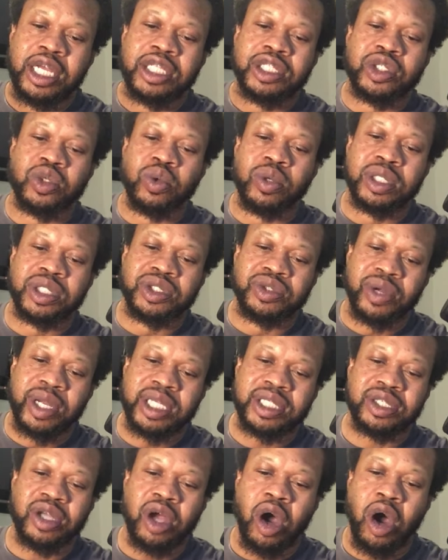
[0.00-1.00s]
to
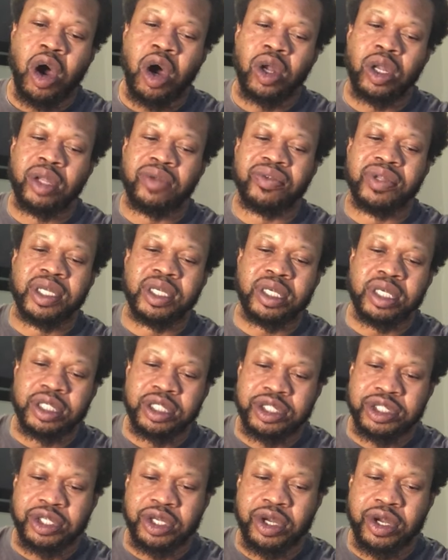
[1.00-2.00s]
address all of the
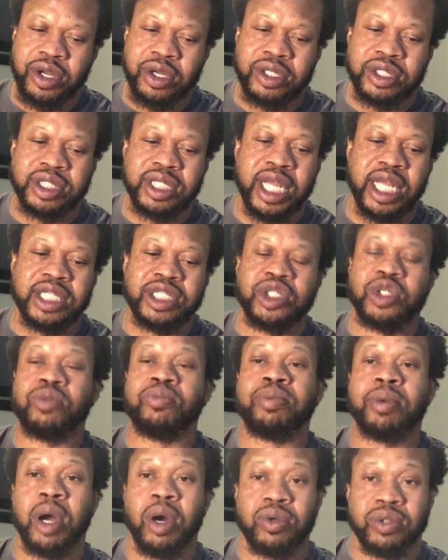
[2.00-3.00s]
concerns that you
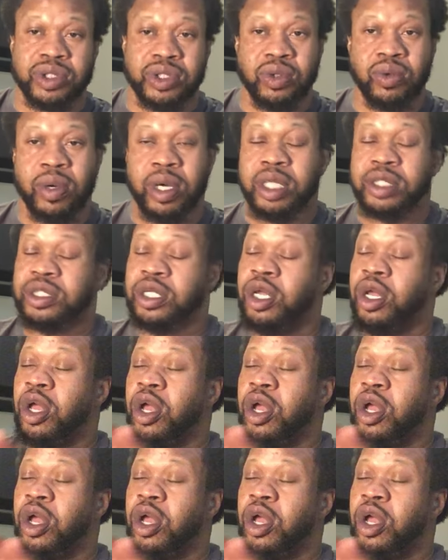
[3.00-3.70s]
brought to us.